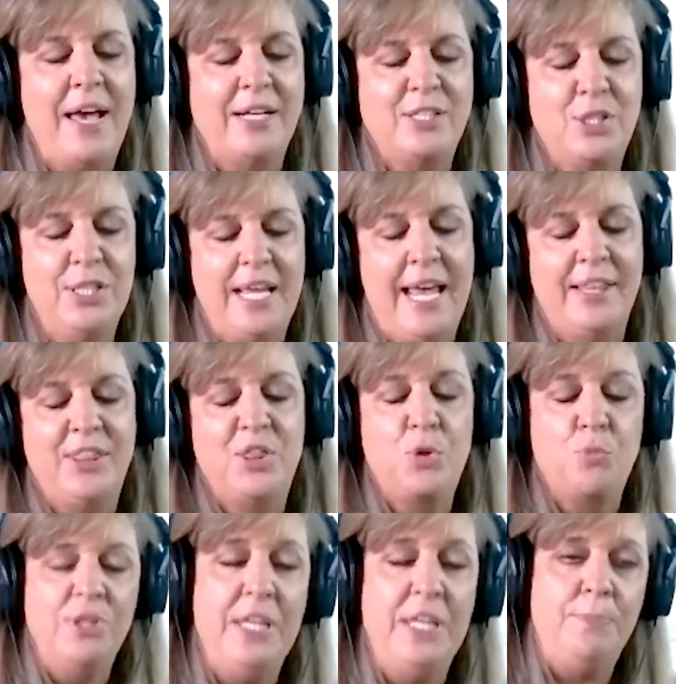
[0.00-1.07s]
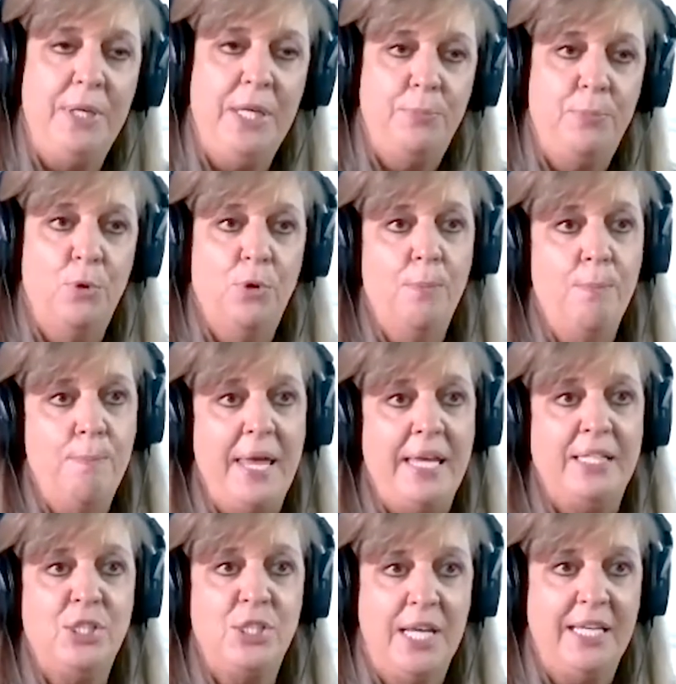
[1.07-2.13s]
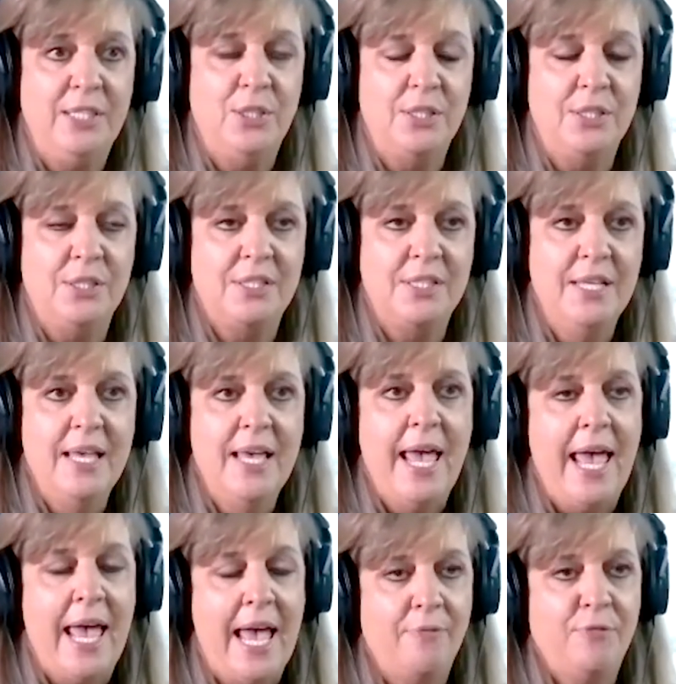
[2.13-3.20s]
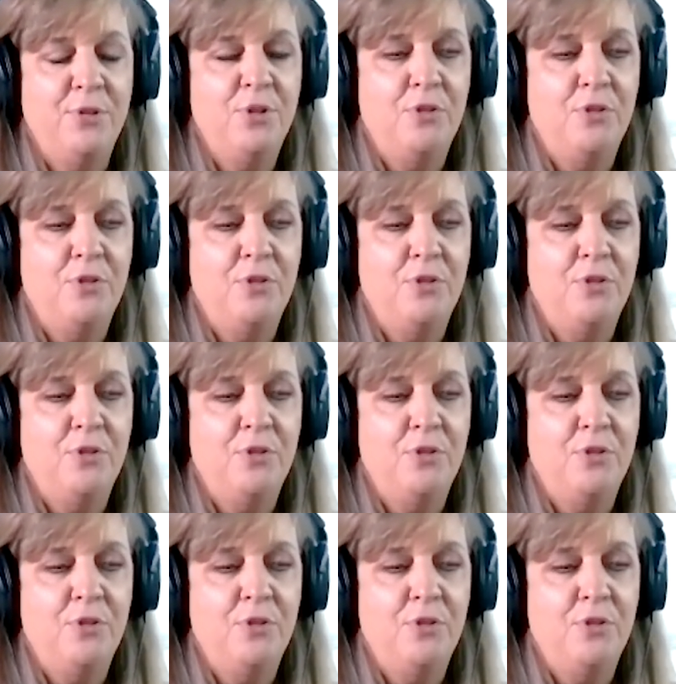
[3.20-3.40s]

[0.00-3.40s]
actually had three people make changes after mm-hmm.